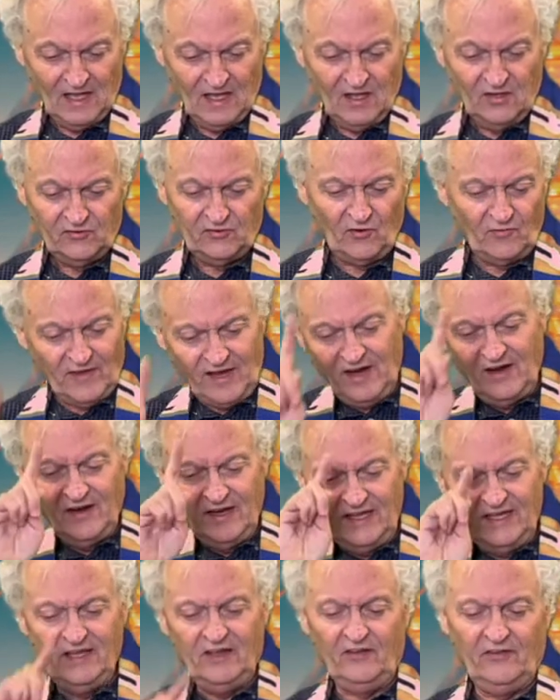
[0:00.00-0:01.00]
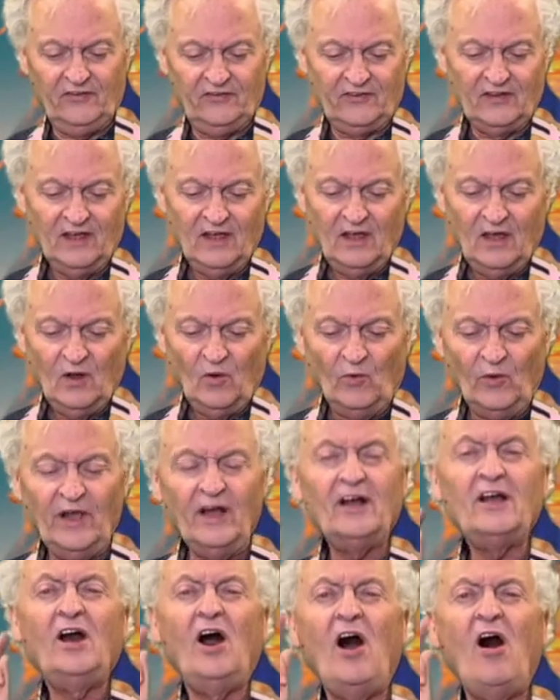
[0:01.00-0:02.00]
So there it is. We
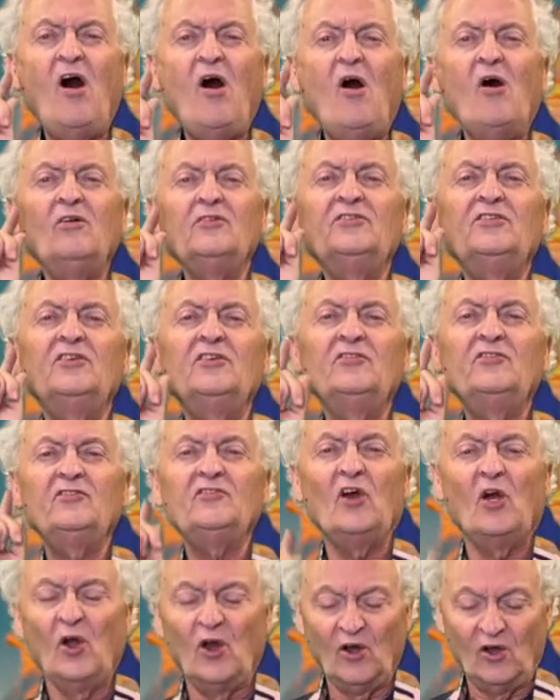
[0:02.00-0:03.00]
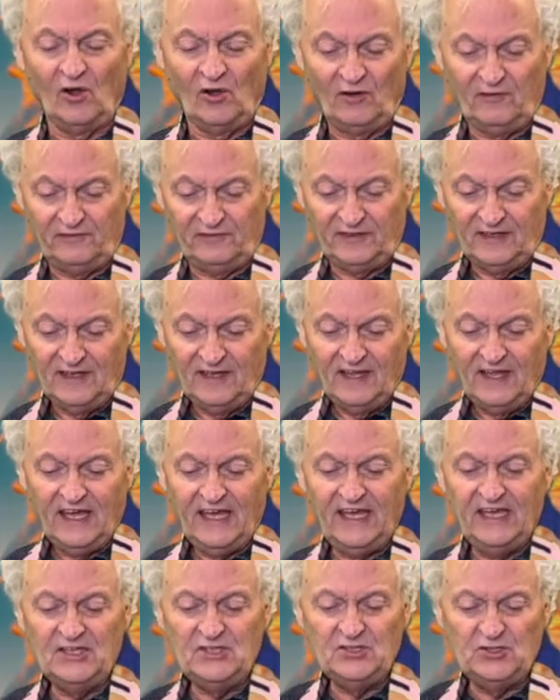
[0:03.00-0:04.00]
are called to serve
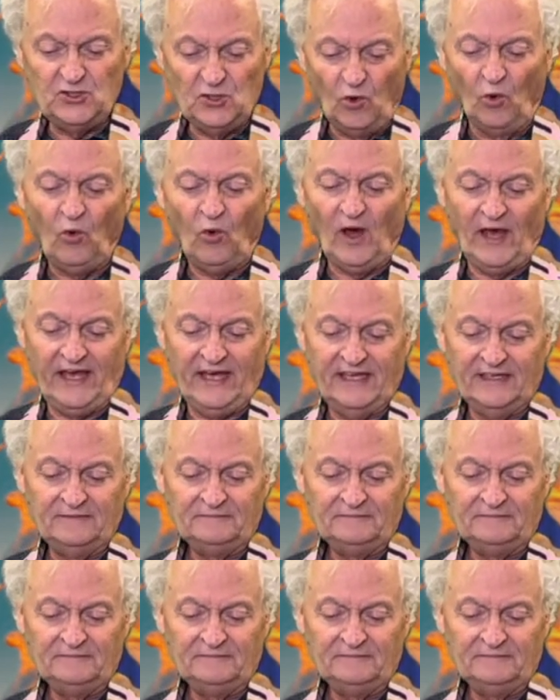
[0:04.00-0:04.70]
in joy.